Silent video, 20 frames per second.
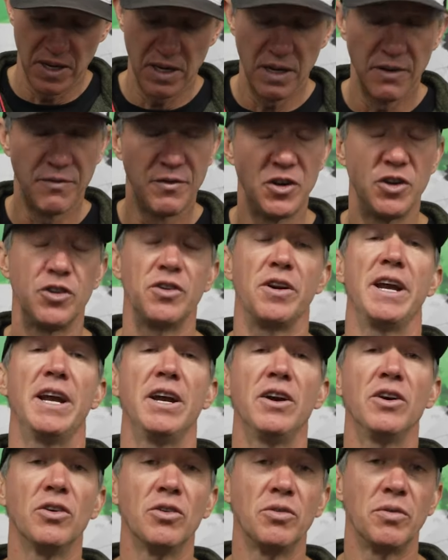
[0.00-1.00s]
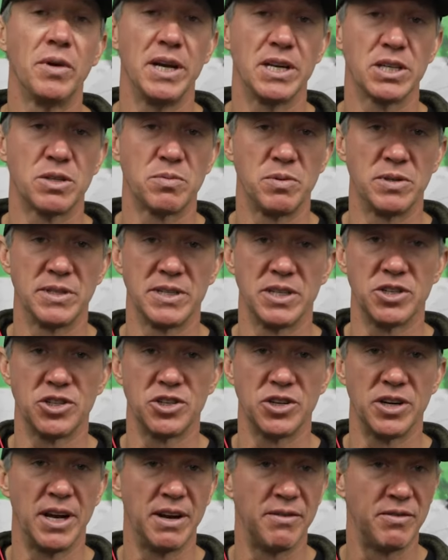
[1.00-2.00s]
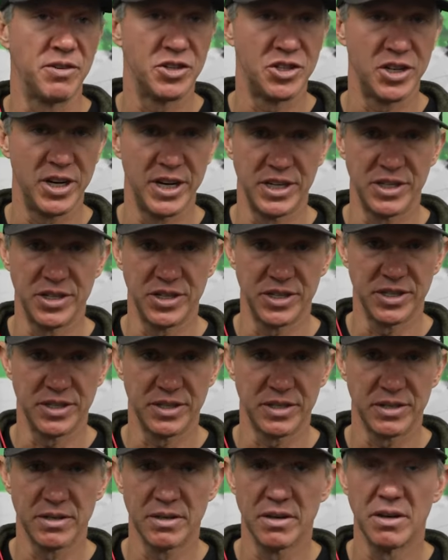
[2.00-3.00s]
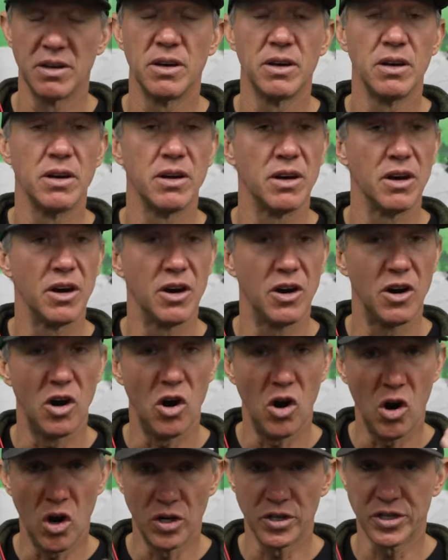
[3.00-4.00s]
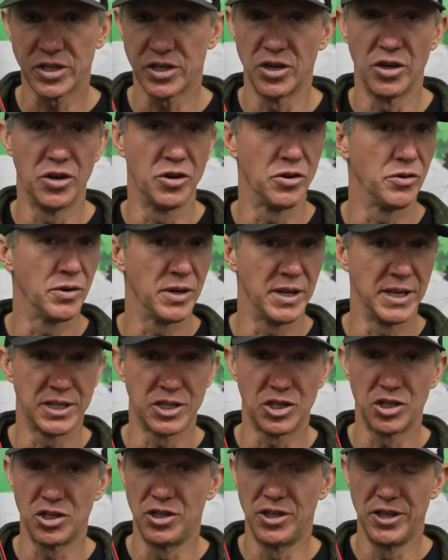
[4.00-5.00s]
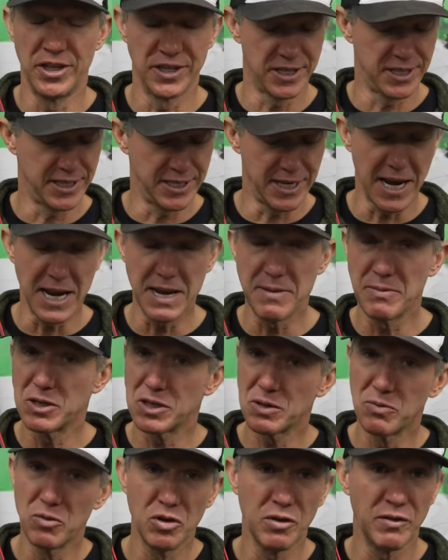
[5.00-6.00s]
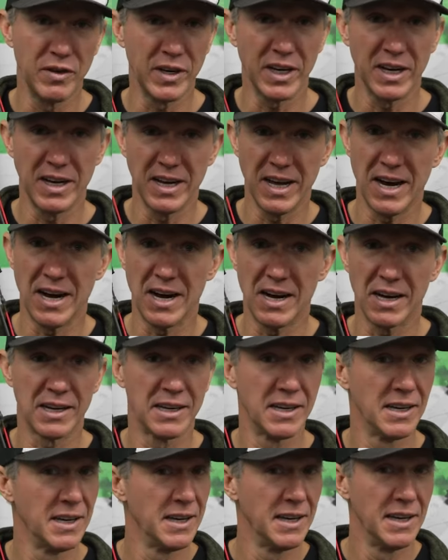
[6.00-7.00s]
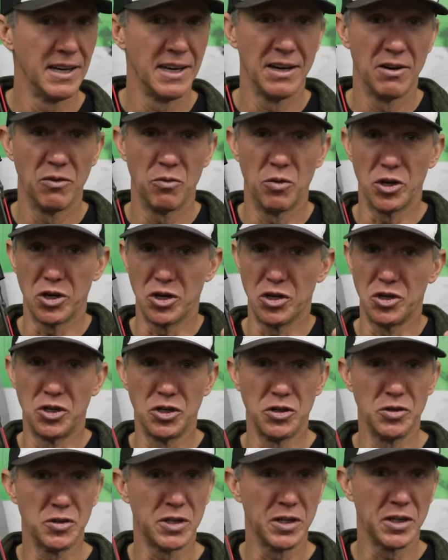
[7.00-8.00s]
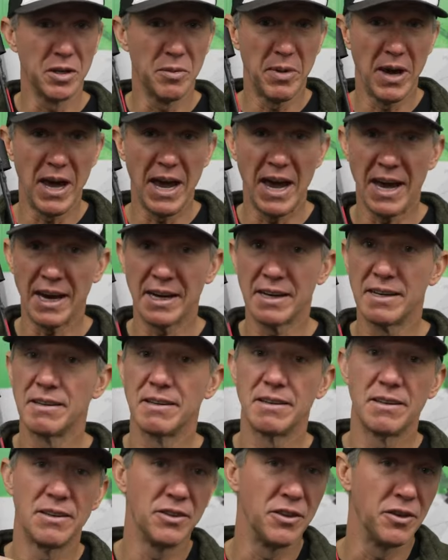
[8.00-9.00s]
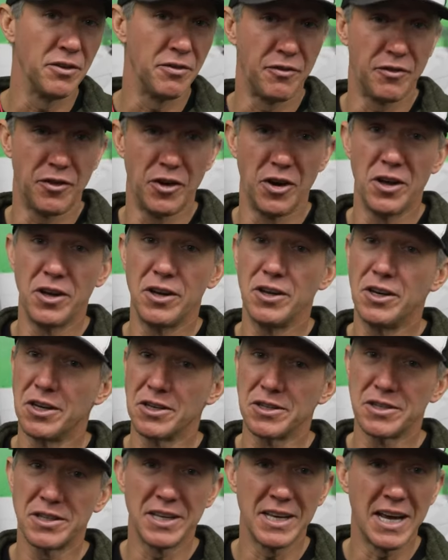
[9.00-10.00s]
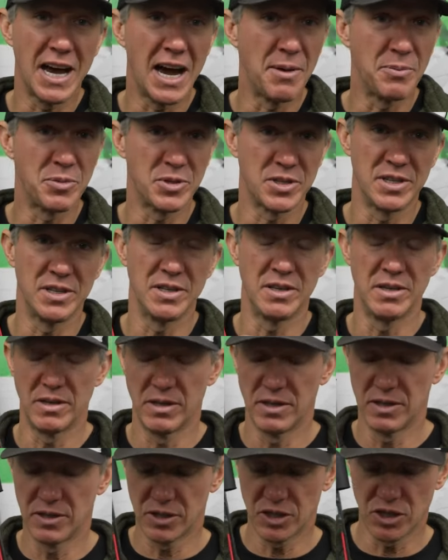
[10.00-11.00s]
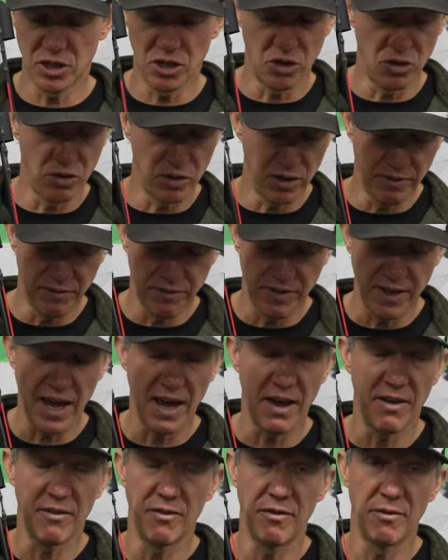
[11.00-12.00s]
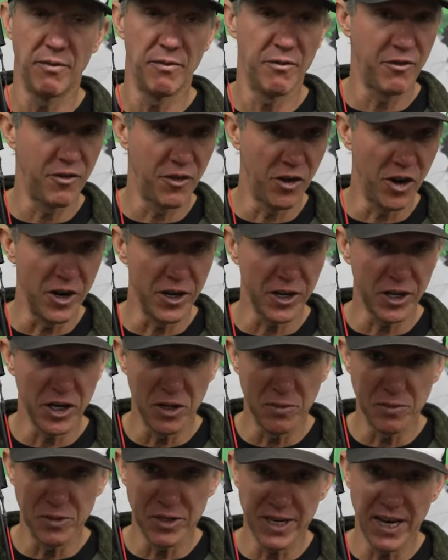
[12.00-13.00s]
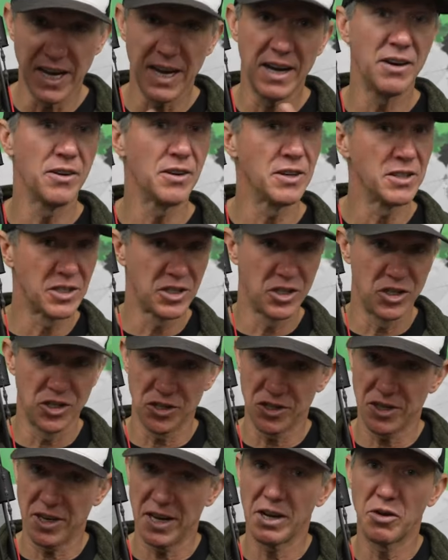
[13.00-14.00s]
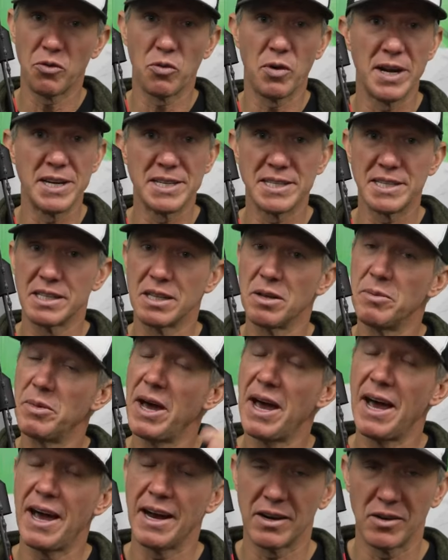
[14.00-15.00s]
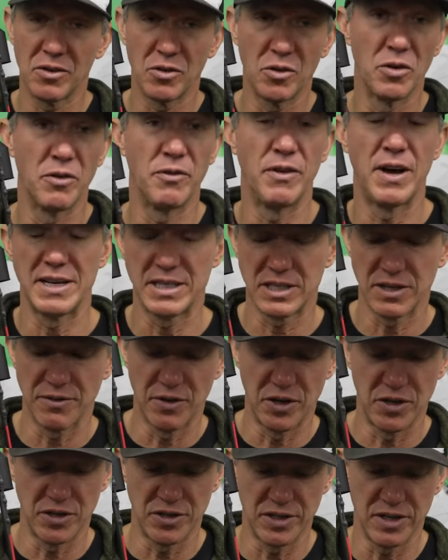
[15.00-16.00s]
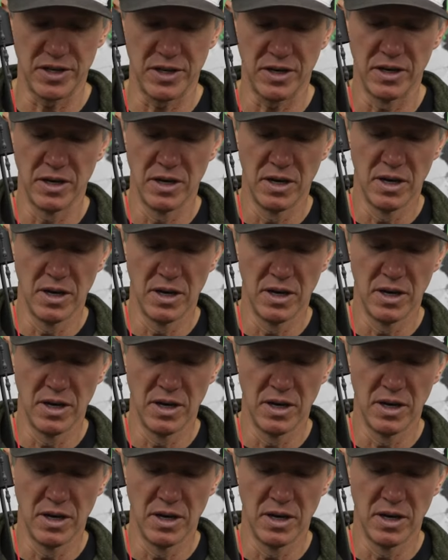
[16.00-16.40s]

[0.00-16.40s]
If your arrow rest position ever changes, also, it's the same as moving a nock. What you do to the back, the front does the opposite. So if that front comes down, it's just like raising the back, or vice versa.